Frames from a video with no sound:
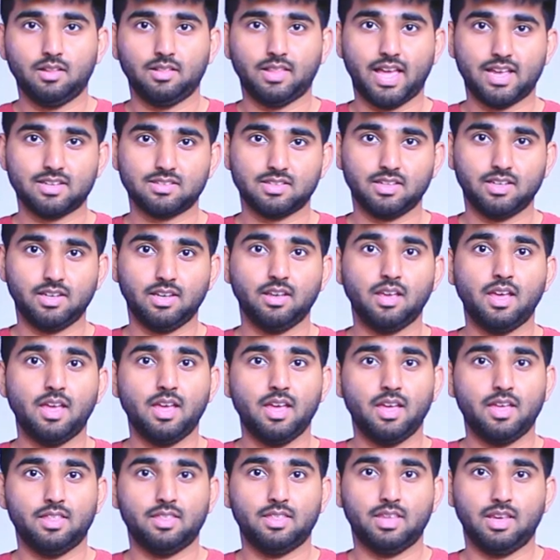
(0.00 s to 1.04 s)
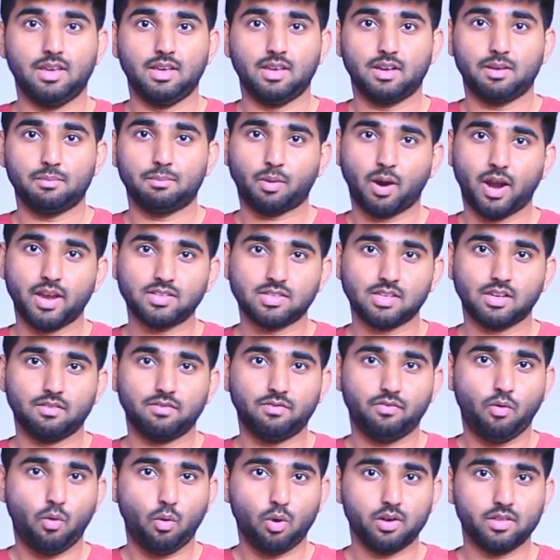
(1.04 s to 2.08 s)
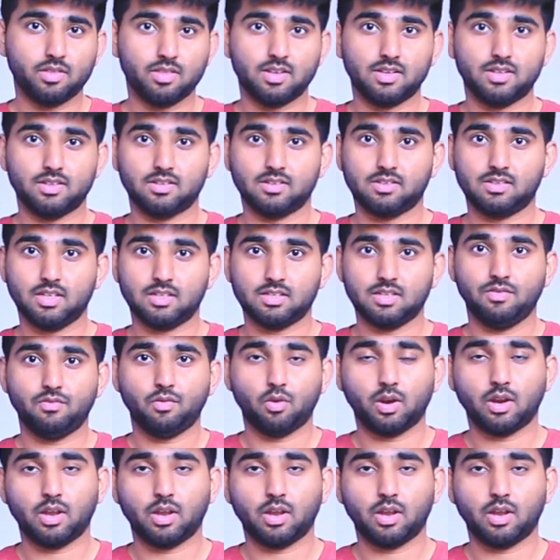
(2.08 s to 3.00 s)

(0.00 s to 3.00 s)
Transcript: Lastly, the pricing for the 64